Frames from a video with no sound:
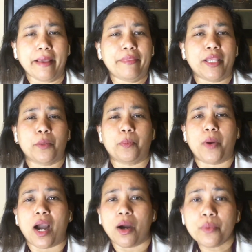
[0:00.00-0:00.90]
their
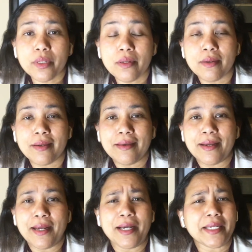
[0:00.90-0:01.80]
power,
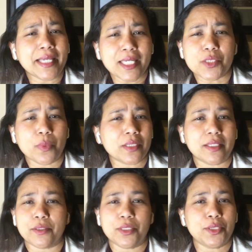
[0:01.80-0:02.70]
guess what
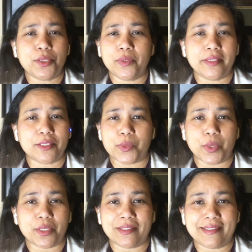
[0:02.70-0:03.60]
they're going to do in this
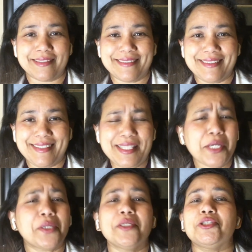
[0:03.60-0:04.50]
world? They're
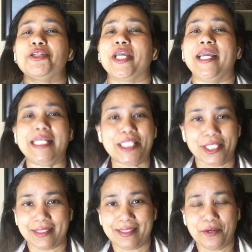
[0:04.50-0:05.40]
going to change
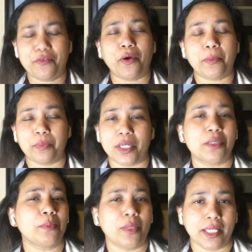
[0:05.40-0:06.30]
it for a better
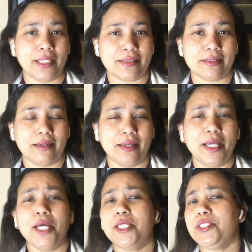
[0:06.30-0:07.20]
place.
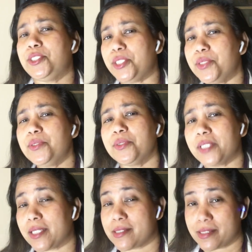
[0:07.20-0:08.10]
Do you know
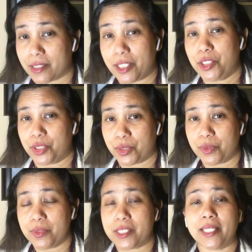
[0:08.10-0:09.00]
that study
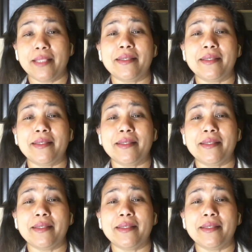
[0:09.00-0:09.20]
shows that in the